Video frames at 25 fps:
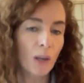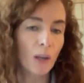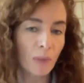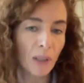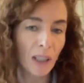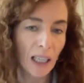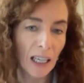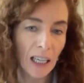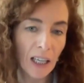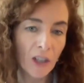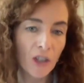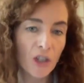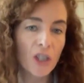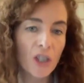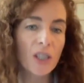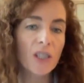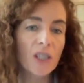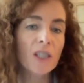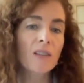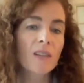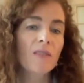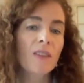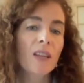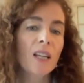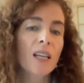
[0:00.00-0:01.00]

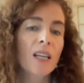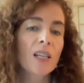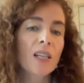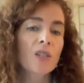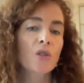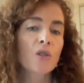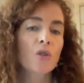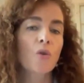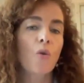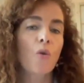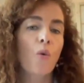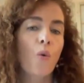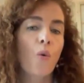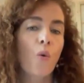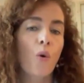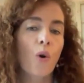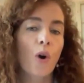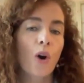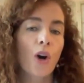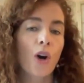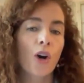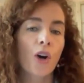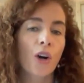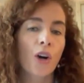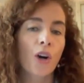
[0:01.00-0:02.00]
implications of this,
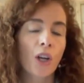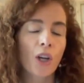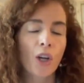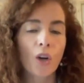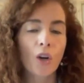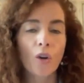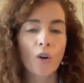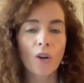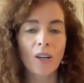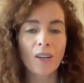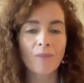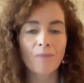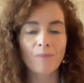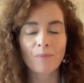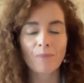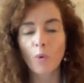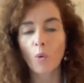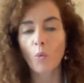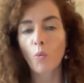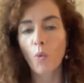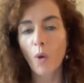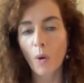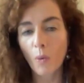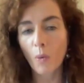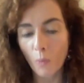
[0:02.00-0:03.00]
or
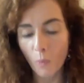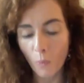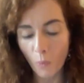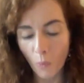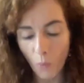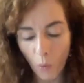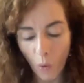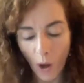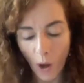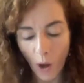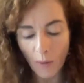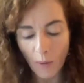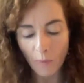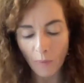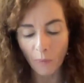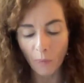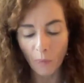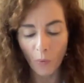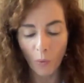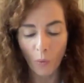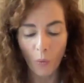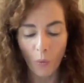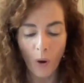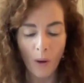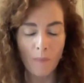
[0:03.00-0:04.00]
what
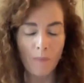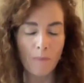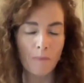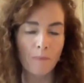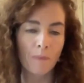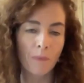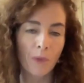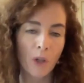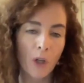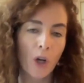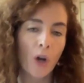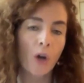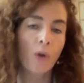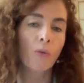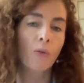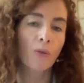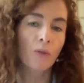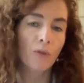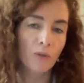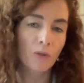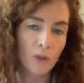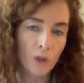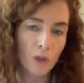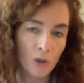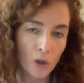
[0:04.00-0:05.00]

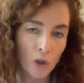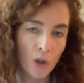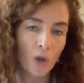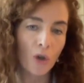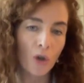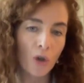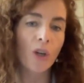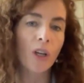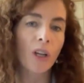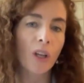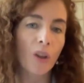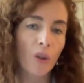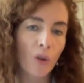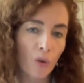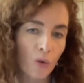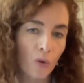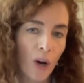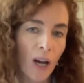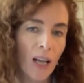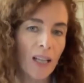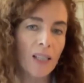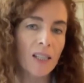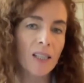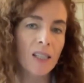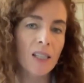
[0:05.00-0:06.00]
security
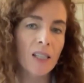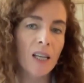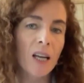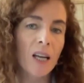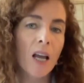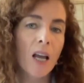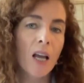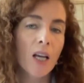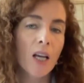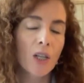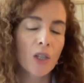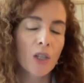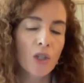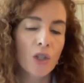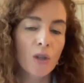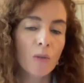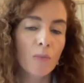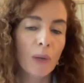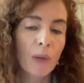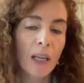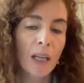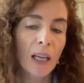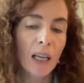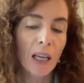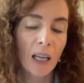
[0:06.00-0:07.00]
threats to
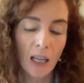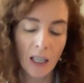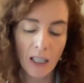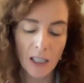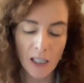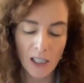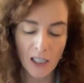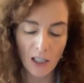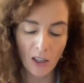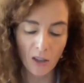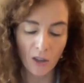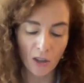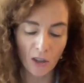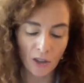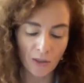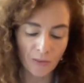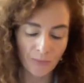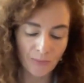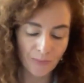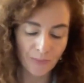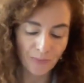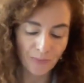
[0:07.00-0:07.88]
be considered?